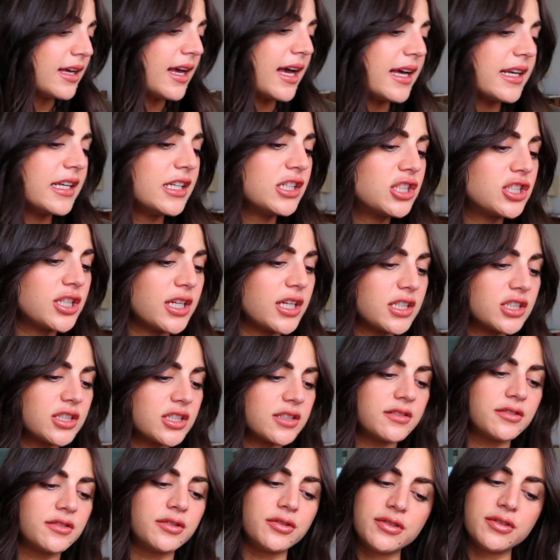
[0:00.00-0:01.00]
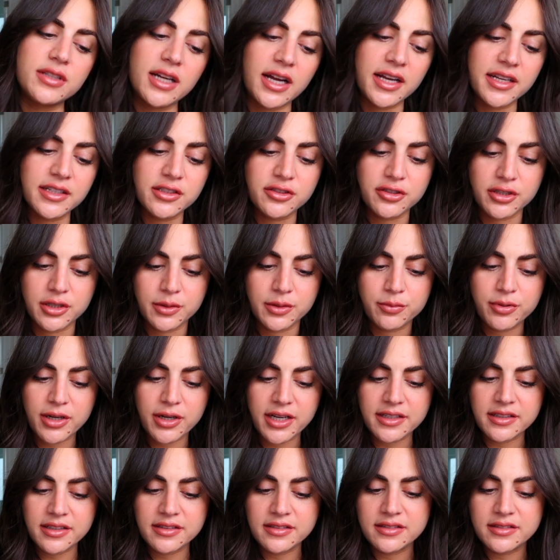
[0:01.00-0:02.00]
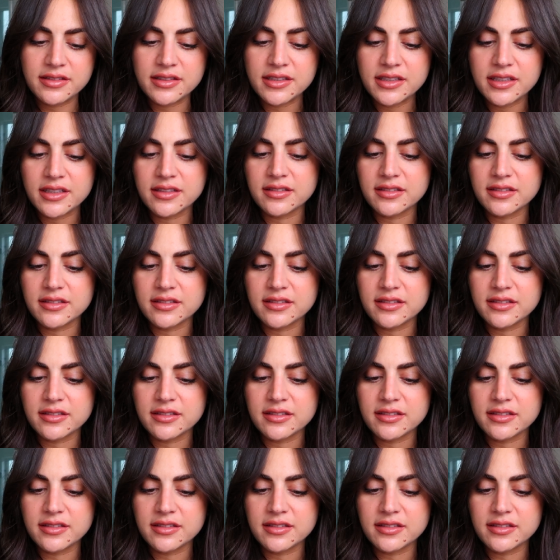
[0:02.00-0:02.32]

Any changes to diet during pregnancy?